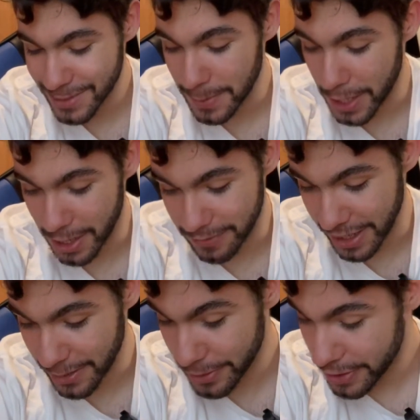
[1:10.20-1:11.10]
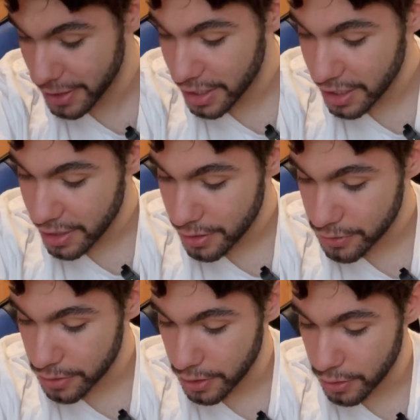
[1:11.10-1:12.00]
speaking of death,
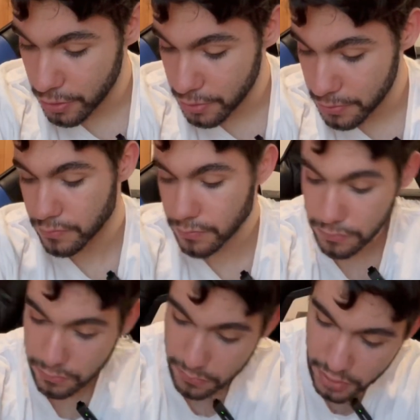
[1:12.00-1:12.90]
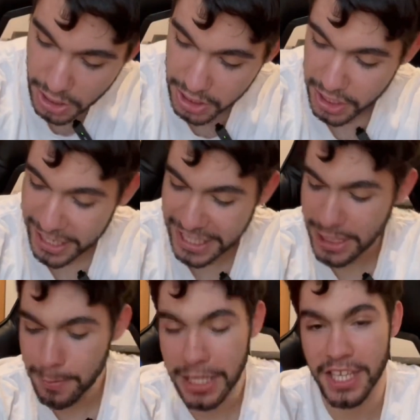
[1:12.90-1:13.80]
so
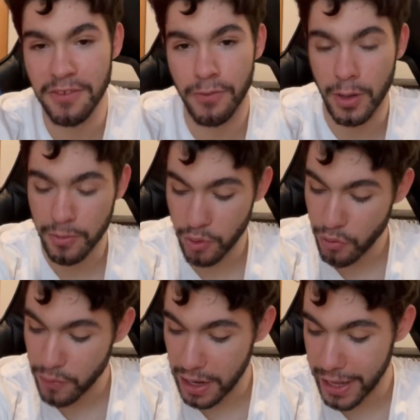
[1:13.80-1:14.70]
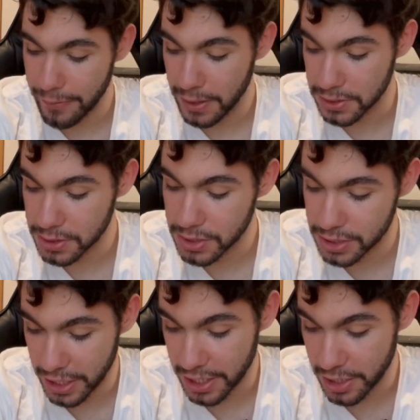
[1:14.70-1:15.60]
EDP 445 has
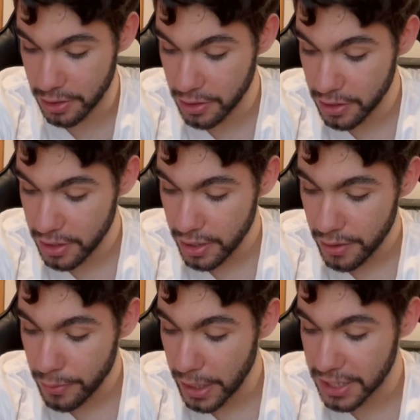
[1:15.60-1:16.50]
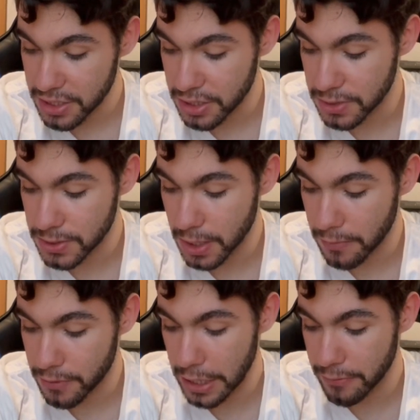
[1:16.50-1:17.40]
stated that he's
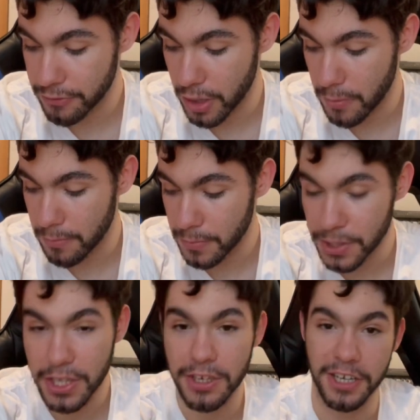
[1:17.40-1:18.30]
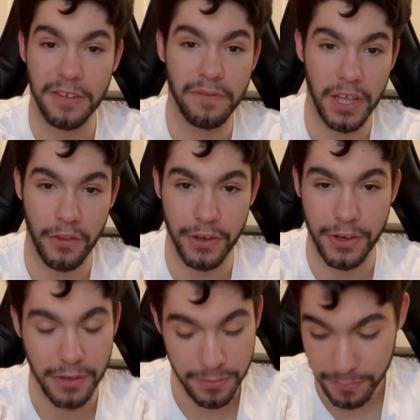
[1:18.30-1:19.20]
suffering from kidney failure.